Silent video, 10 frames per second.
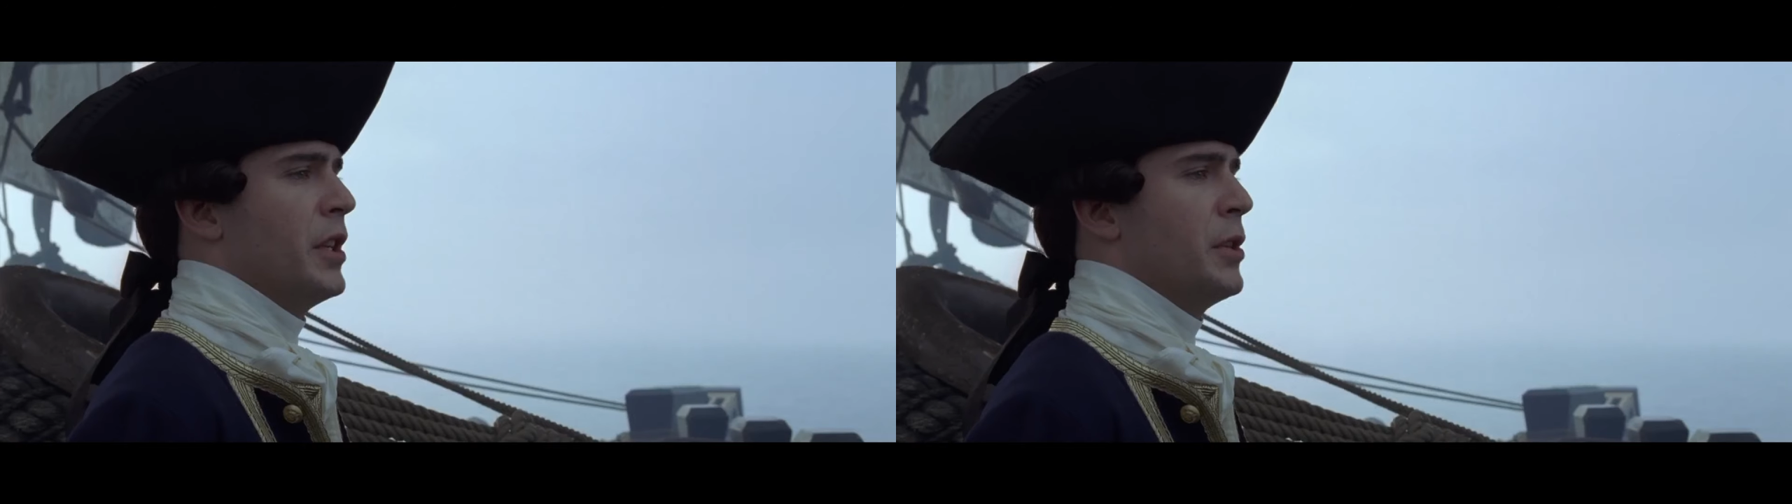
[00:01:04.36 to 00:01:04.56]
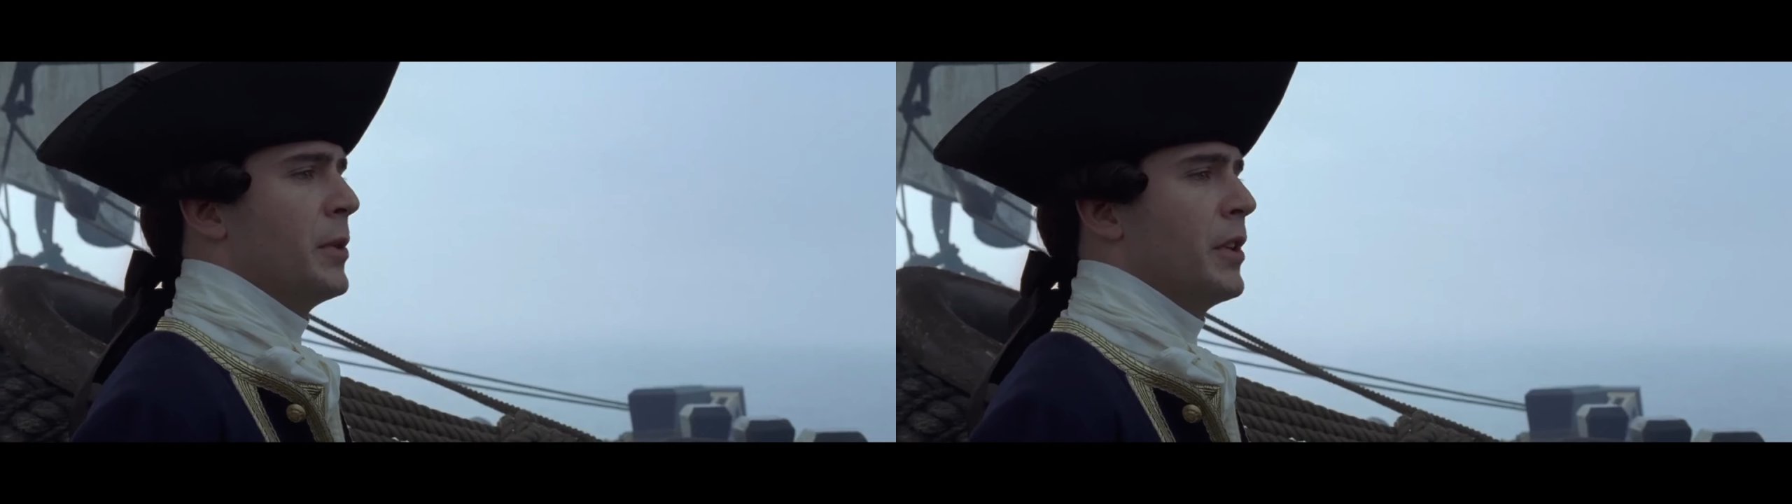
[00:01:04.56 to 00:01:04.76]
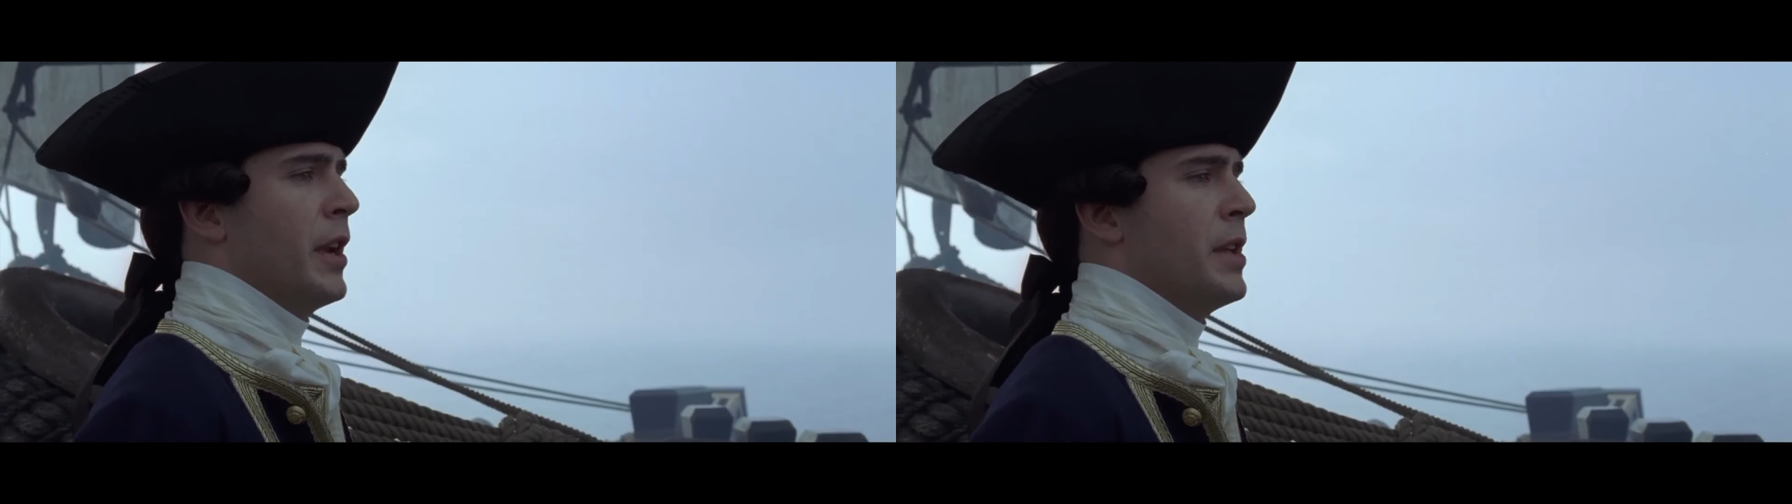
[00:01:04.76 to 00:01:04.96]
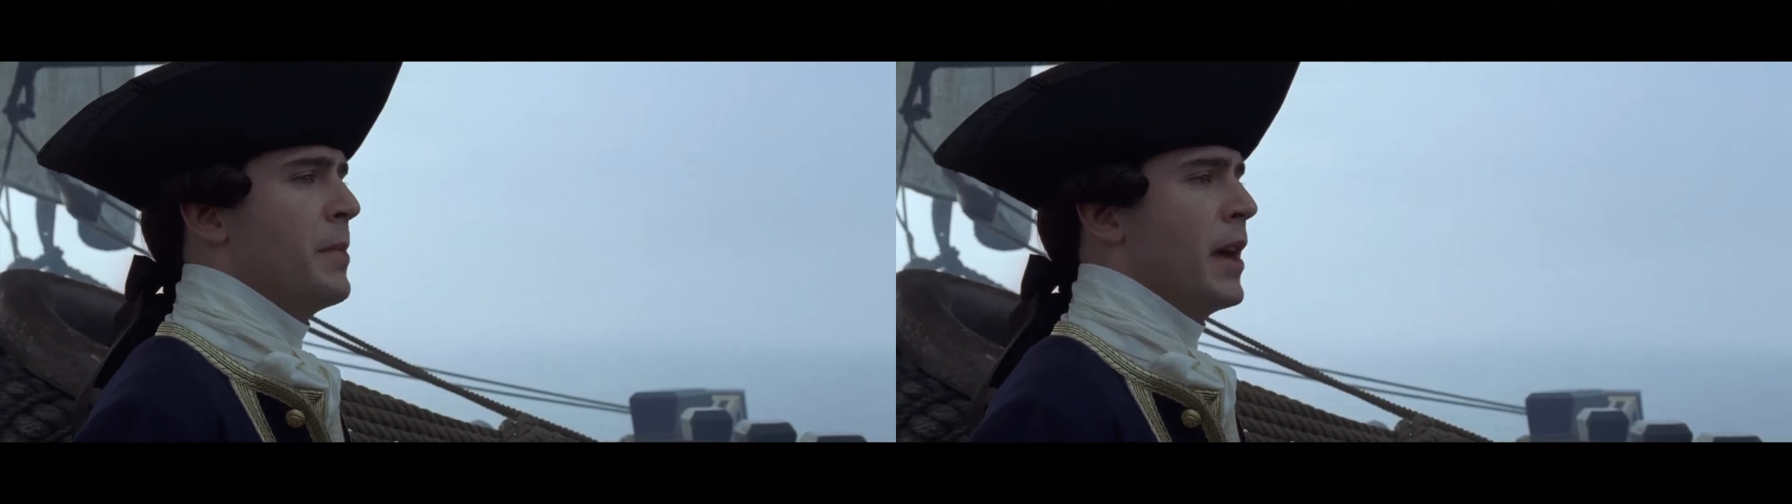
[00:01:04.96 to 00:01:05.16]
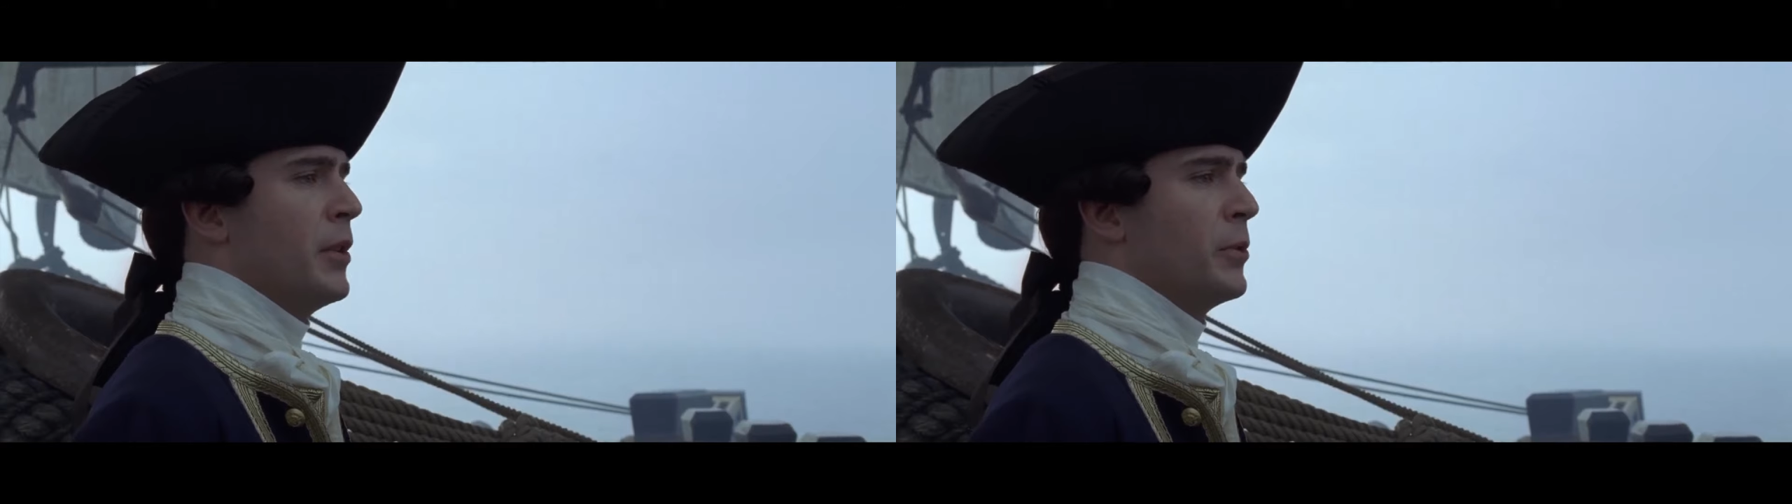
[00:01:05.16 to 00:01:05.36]
Pearl, one
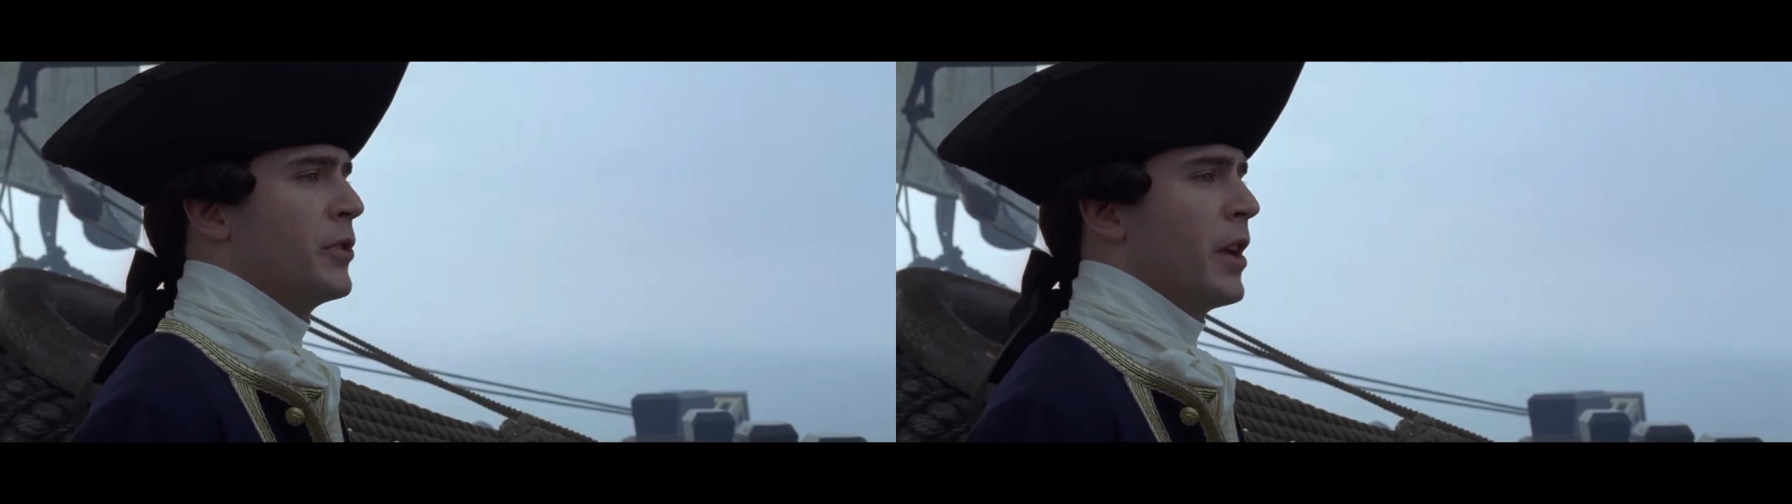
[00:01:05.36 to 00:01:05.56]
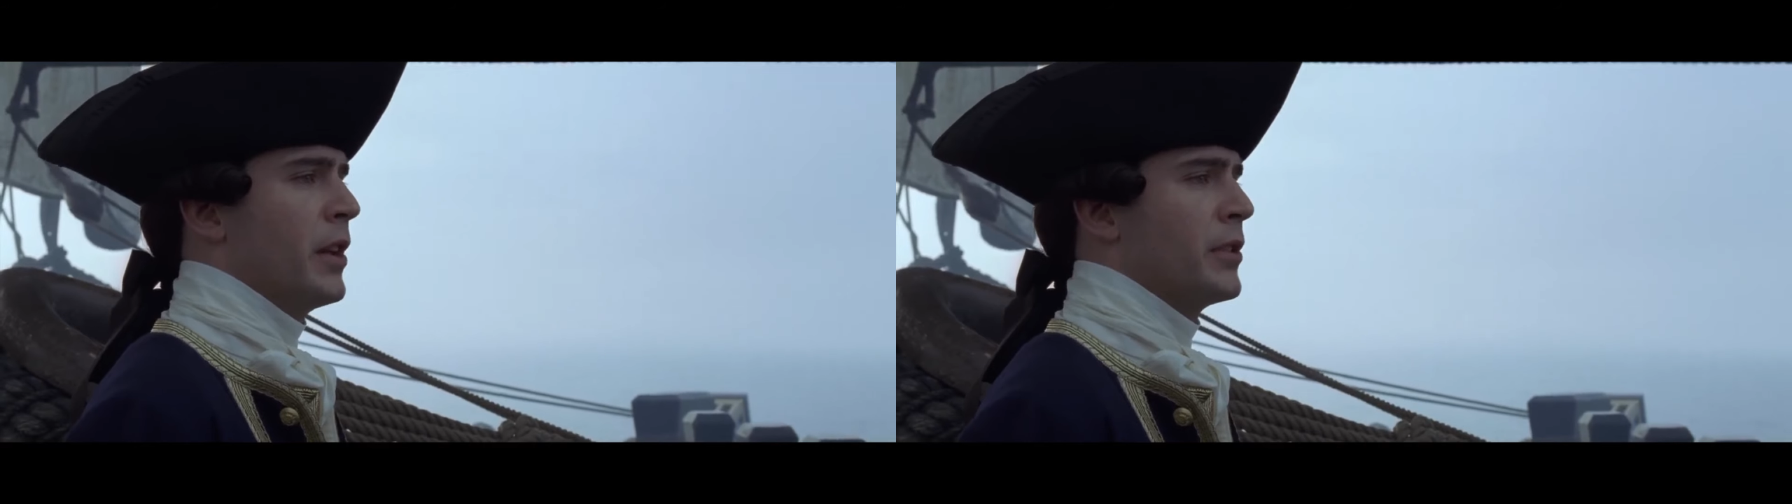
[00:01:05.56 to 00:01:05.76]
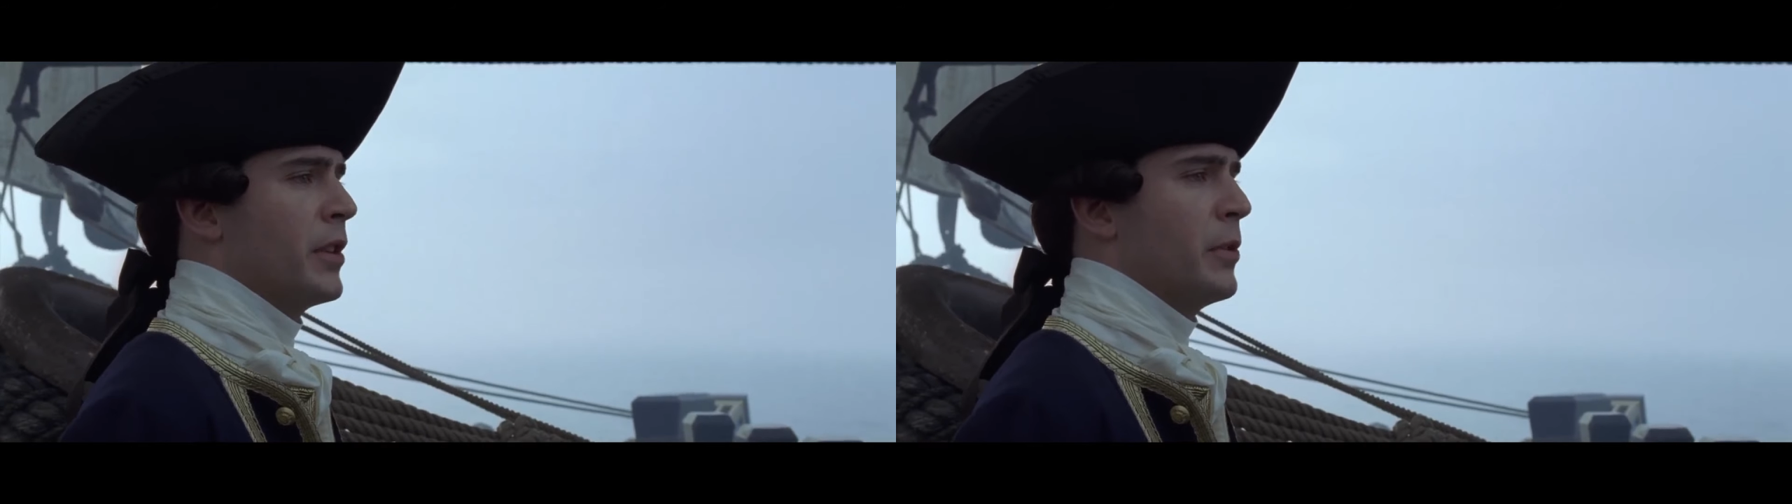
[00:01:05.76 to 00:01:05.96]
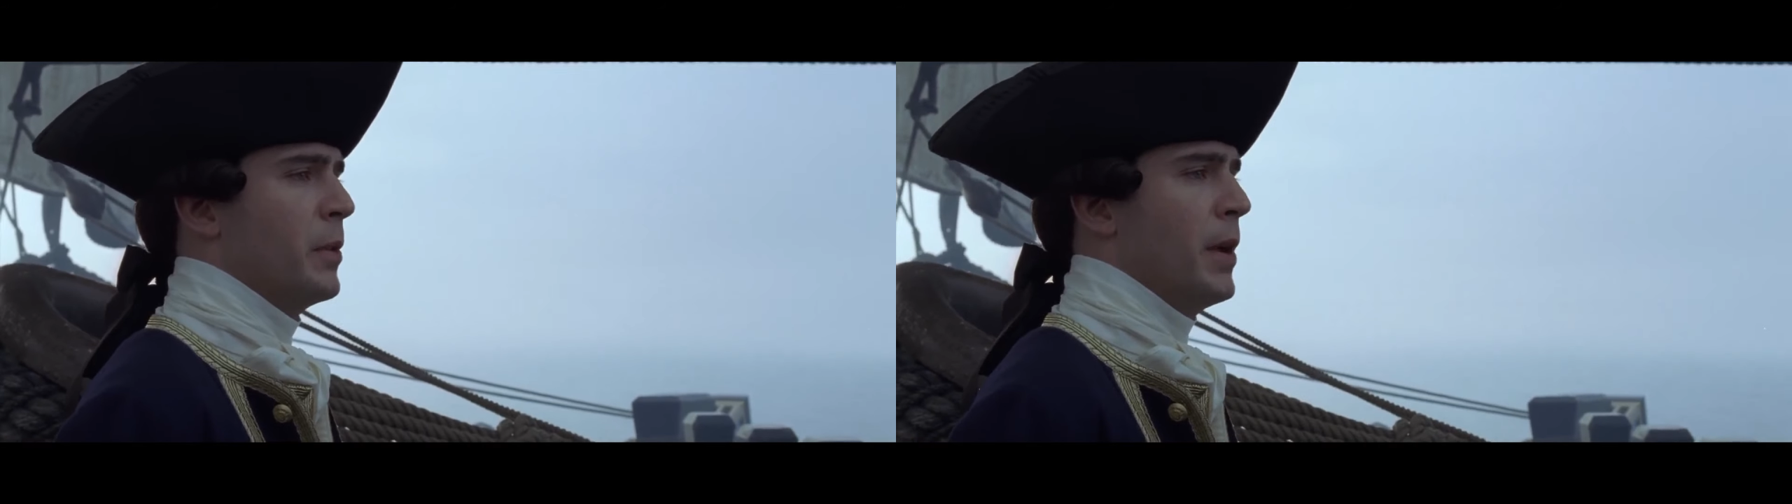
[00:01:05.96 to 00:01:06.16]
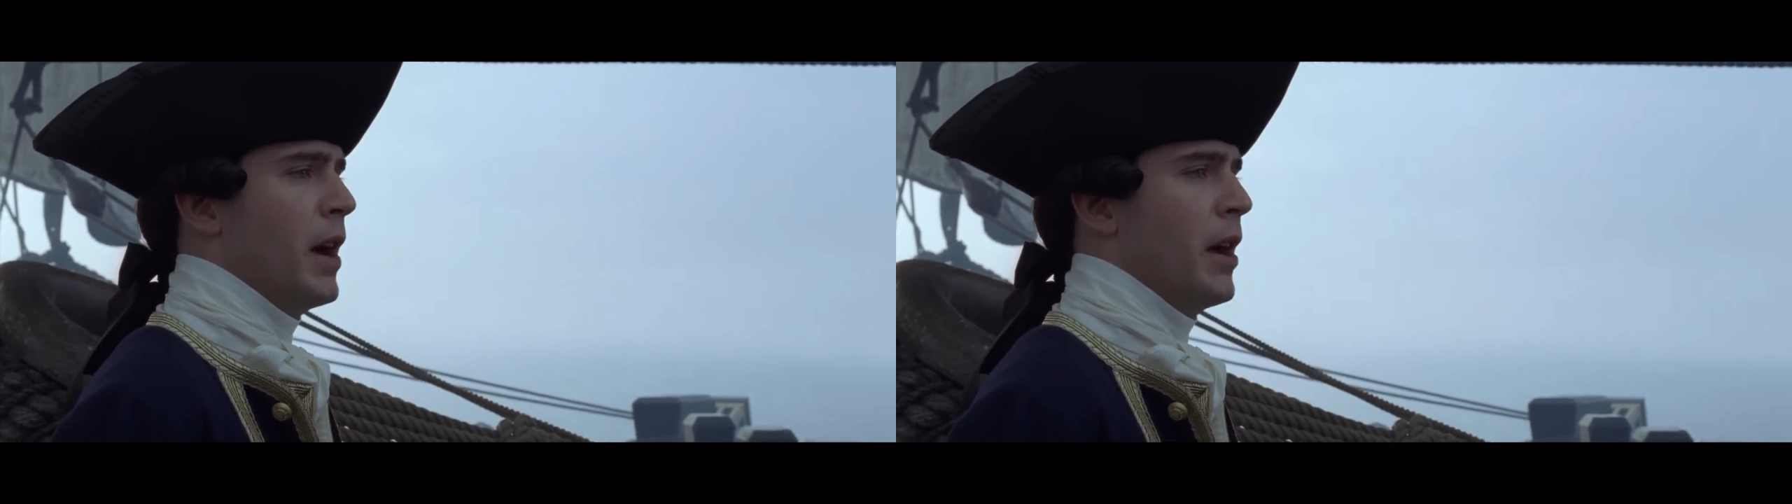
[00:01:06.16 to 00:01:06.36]
of the first characters
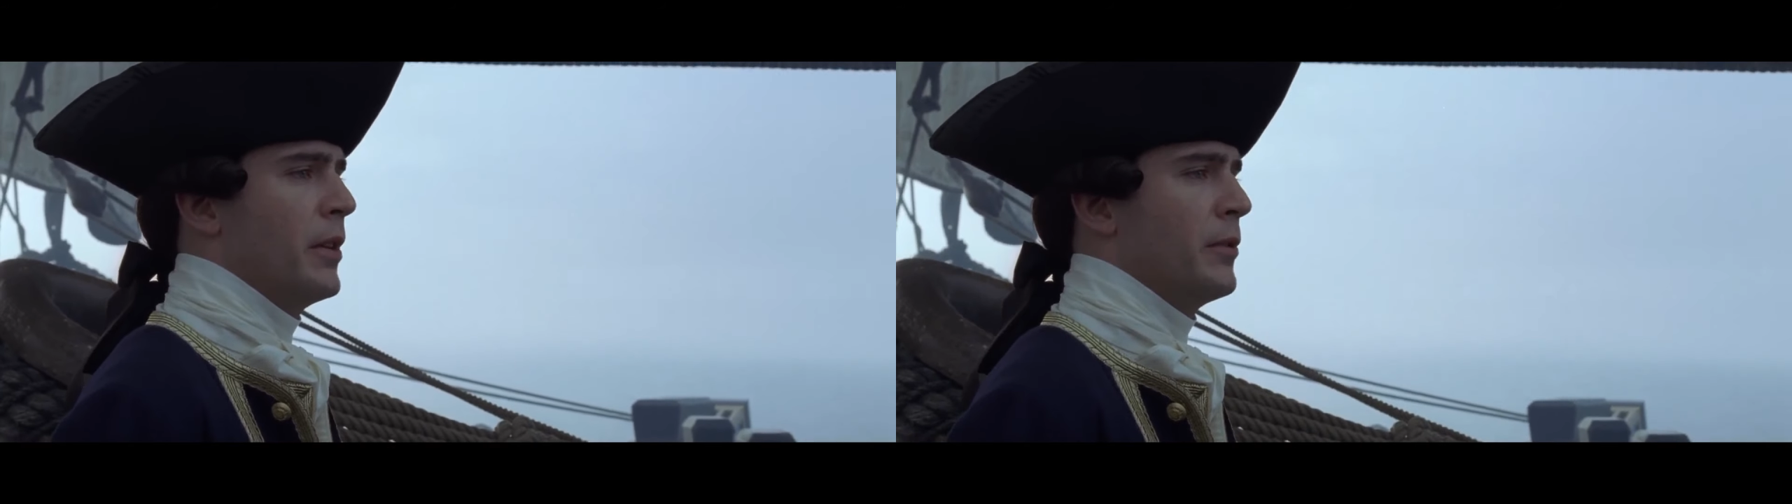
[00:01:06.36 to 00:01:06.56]
we're introduced